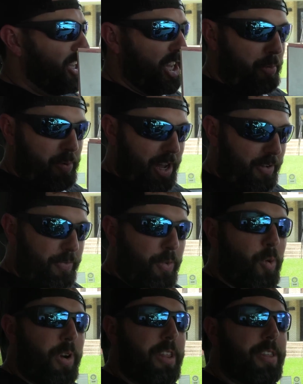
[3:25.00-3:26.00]
He paid
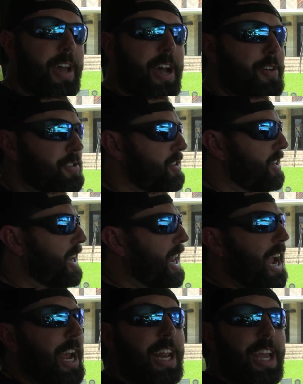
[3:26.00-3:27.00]

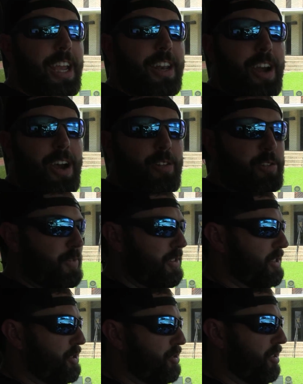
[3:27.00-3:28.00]
$40,088 for
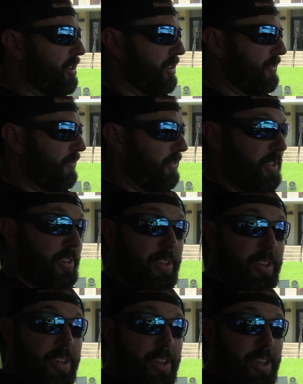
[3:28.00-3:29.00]
this truck.
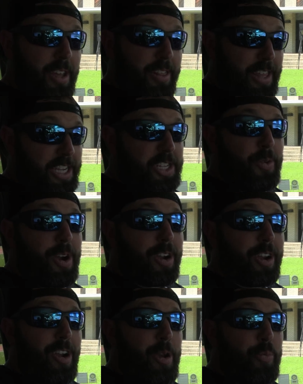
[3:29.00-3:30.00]
And thanks to our
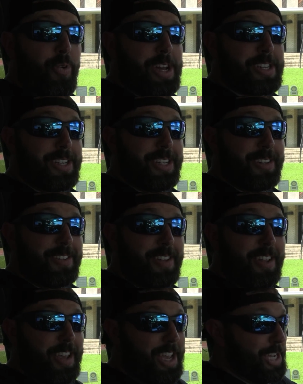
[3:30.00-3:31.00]
current president,
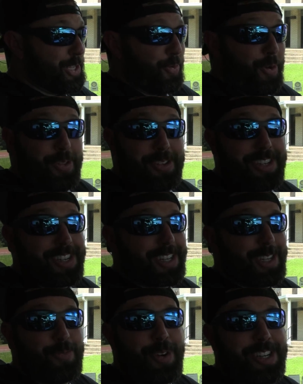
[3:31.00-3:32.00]
it's worth just
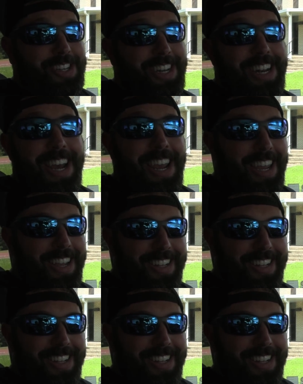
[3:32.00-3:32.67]
as much today.